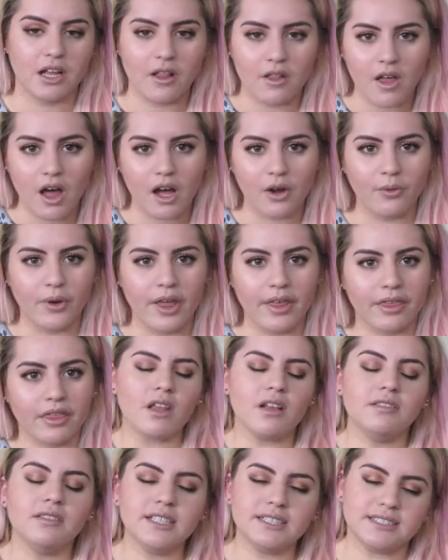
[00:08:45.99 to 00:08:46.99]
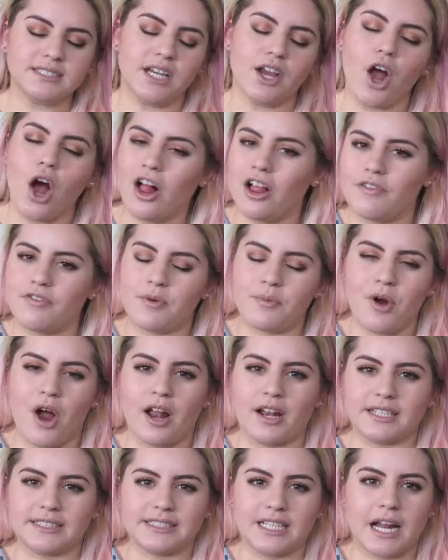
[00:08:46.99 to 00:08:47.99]
along with listing all of the
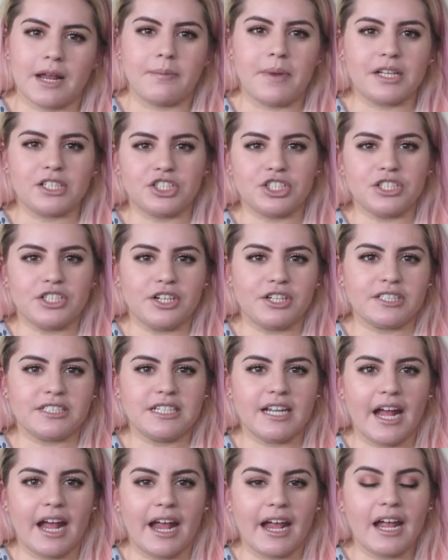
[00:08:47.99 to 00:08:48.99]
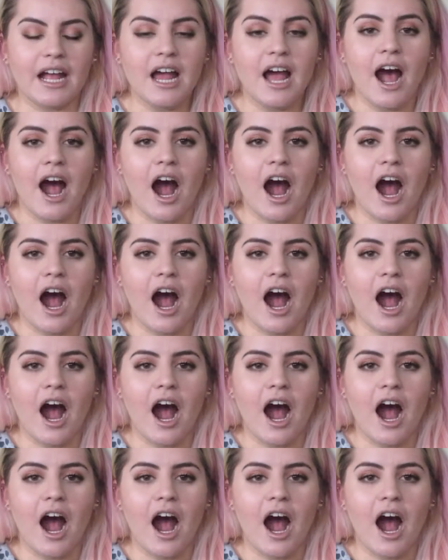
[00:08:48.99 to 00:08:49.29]
products that I mentioned here today.